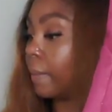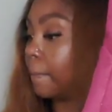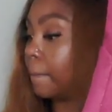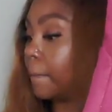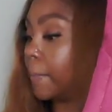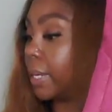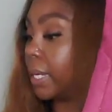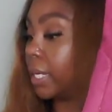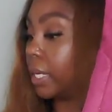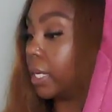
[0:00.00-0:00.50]

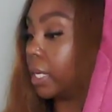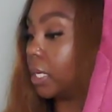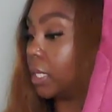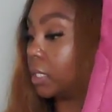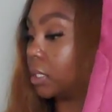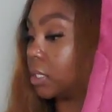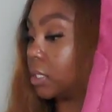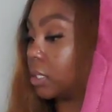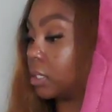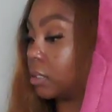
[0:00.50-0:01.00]

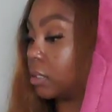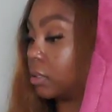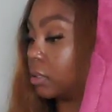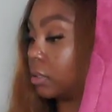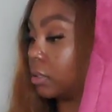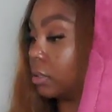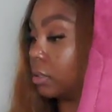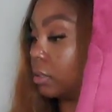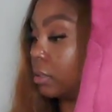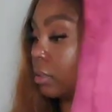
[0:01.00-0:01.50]
But,
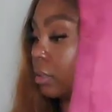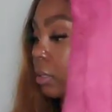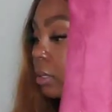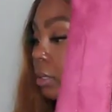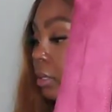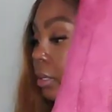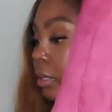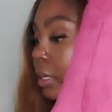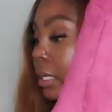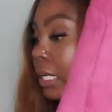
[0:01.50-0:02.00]

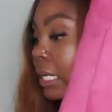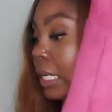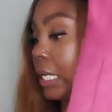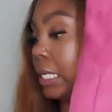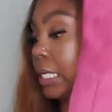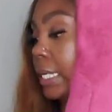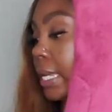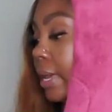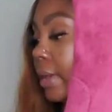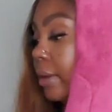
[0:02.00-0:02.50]

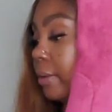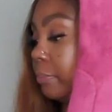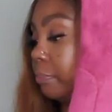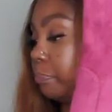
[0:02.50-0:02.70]
yeah.